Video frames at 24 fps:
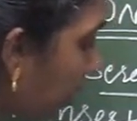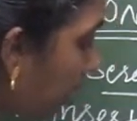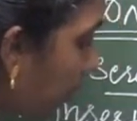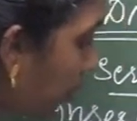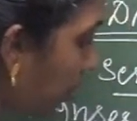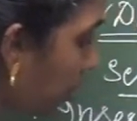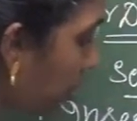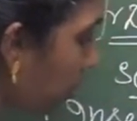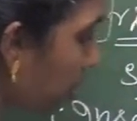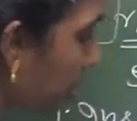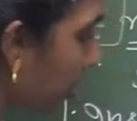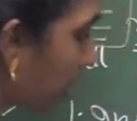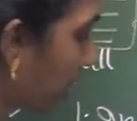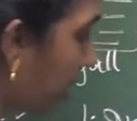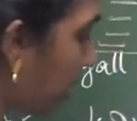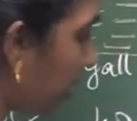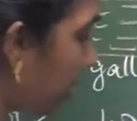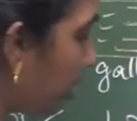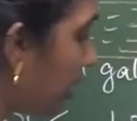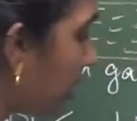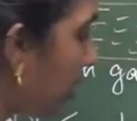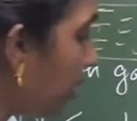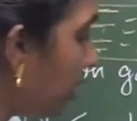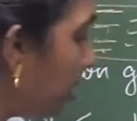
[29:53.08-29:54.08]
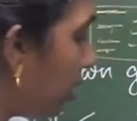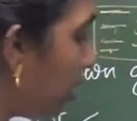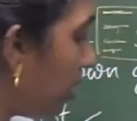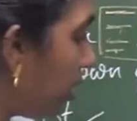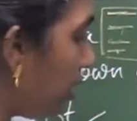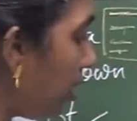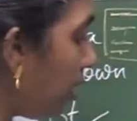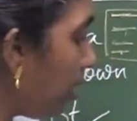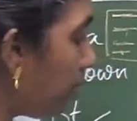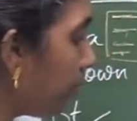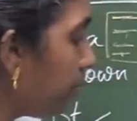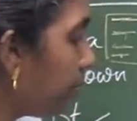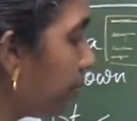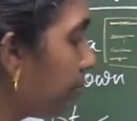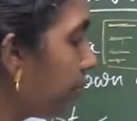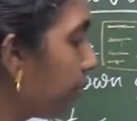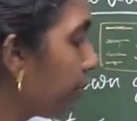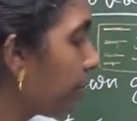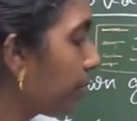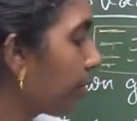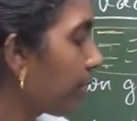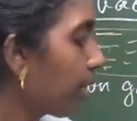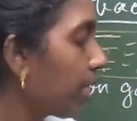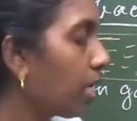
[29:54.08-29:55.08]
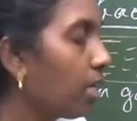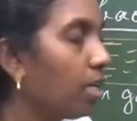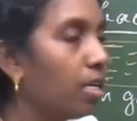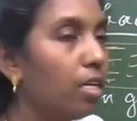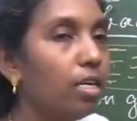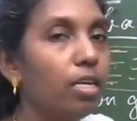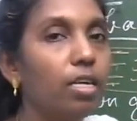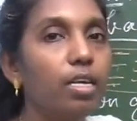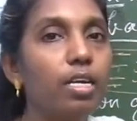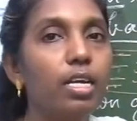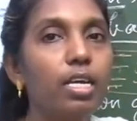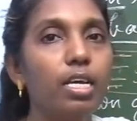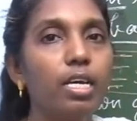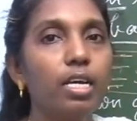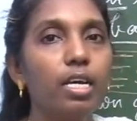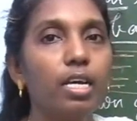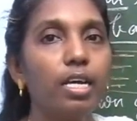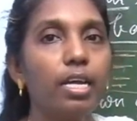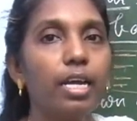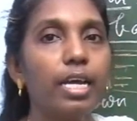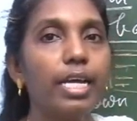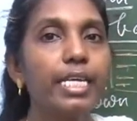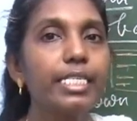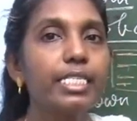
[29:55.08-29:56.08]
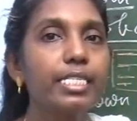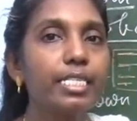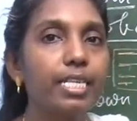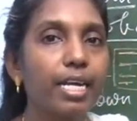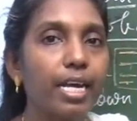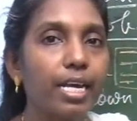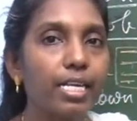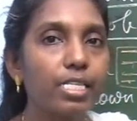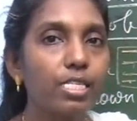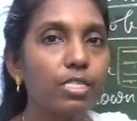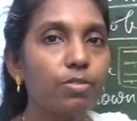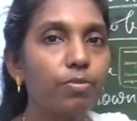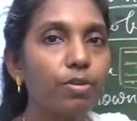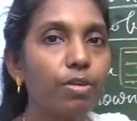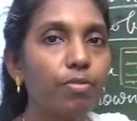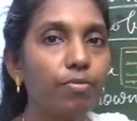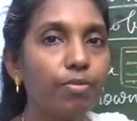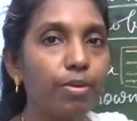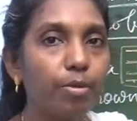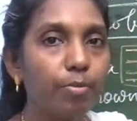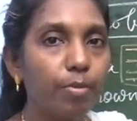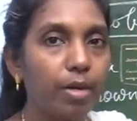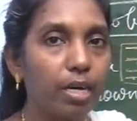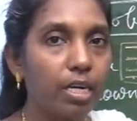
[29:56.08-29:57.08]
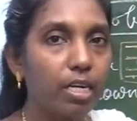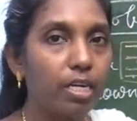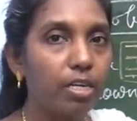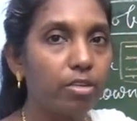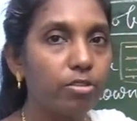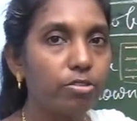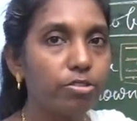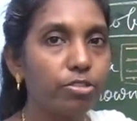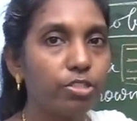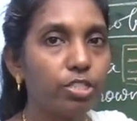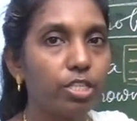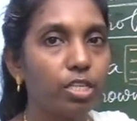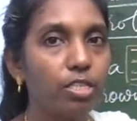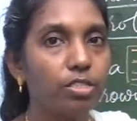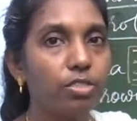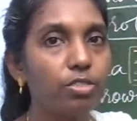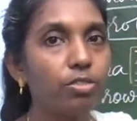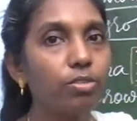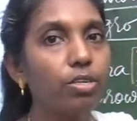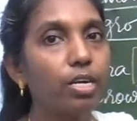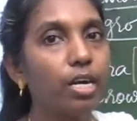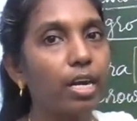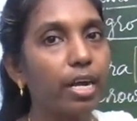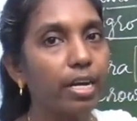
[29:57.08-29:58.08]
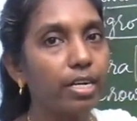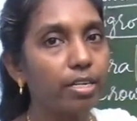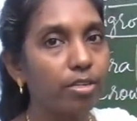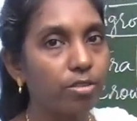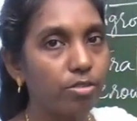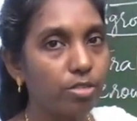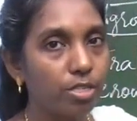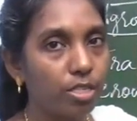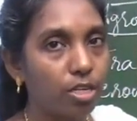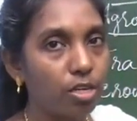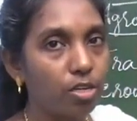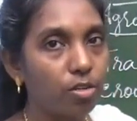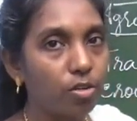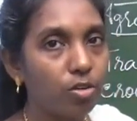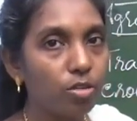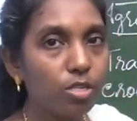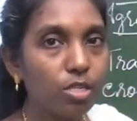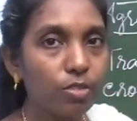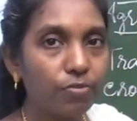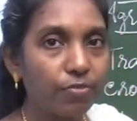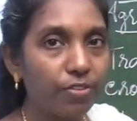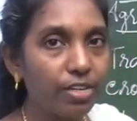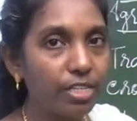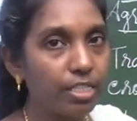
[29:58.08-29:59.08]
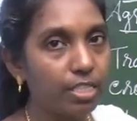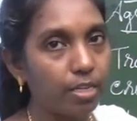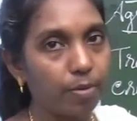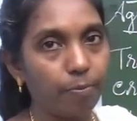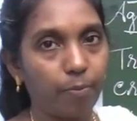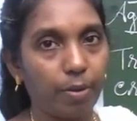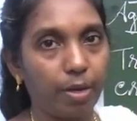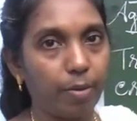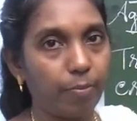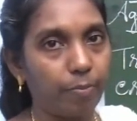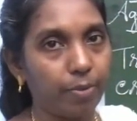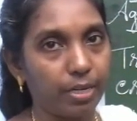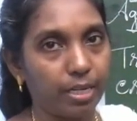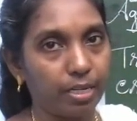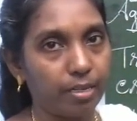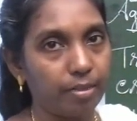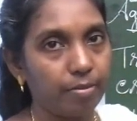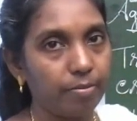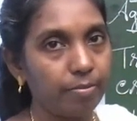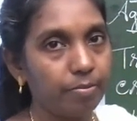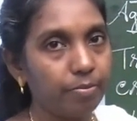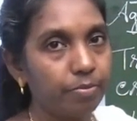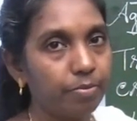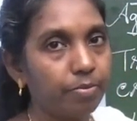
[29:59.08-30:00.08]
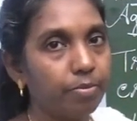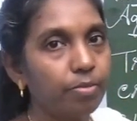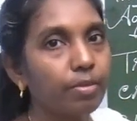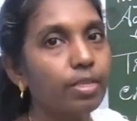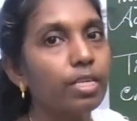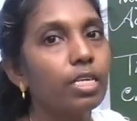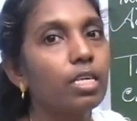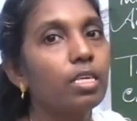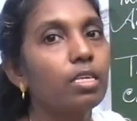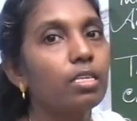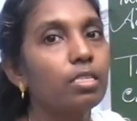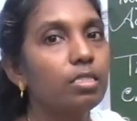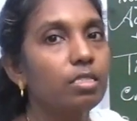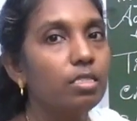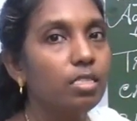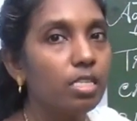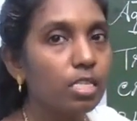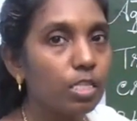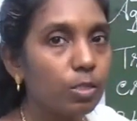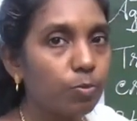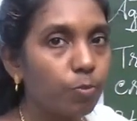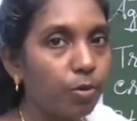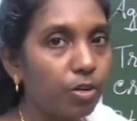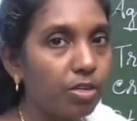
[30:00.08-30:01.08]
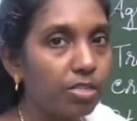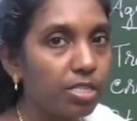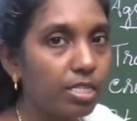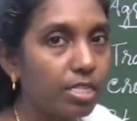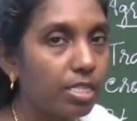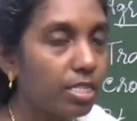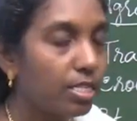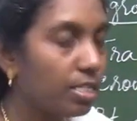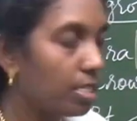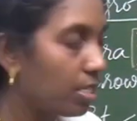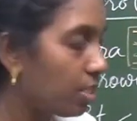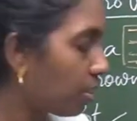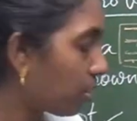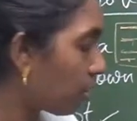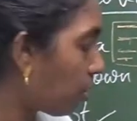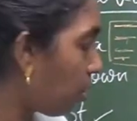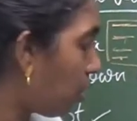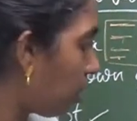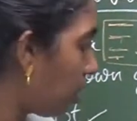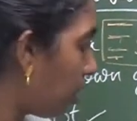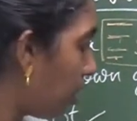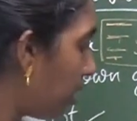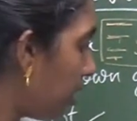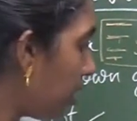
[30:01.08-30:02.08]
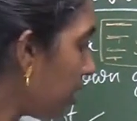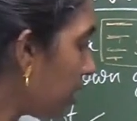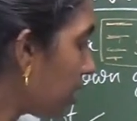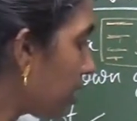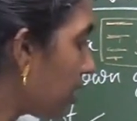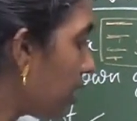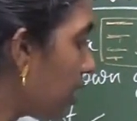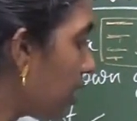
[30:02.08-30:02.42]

demonstrated the DNA transfer from agarose gel to nitrocellulose filter paper. This process is called as